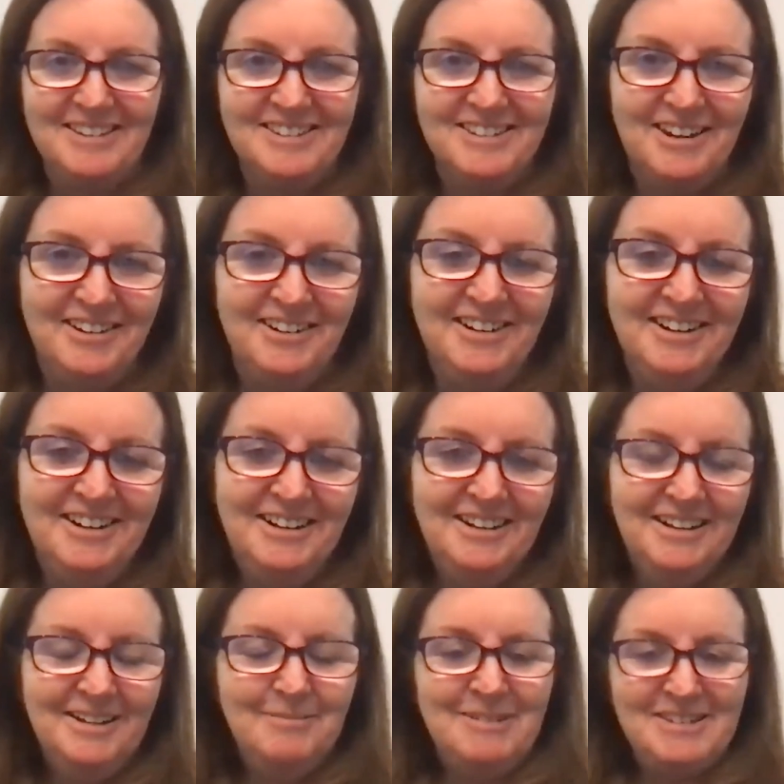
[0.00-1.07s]
So
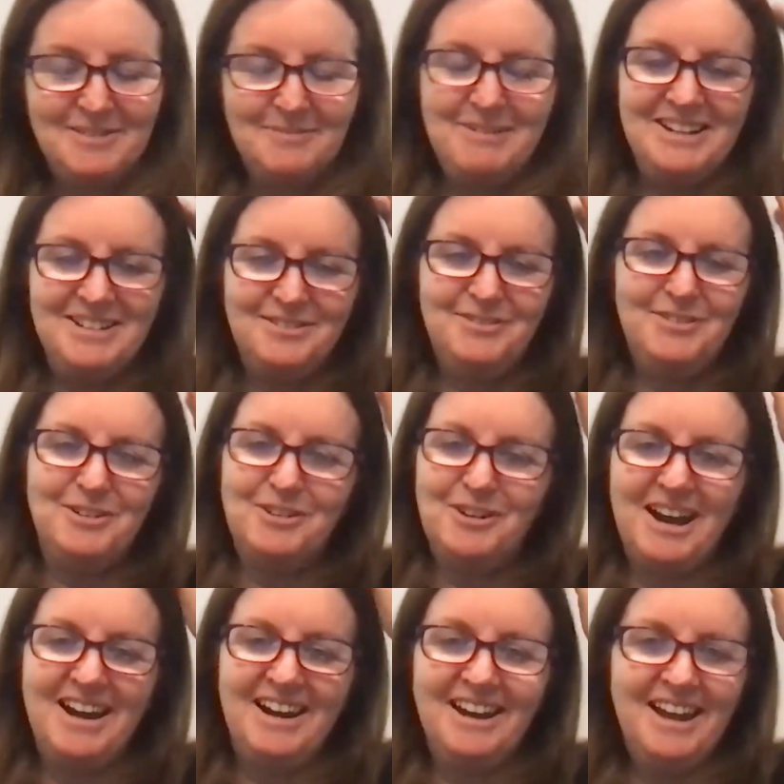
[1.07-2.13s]
it must have made you feel
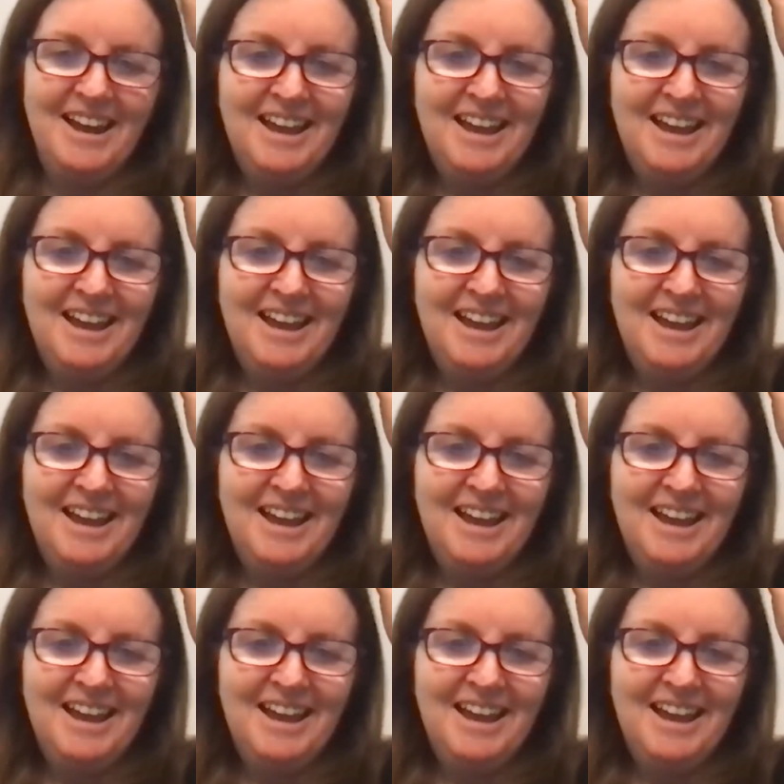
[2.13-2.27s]
great.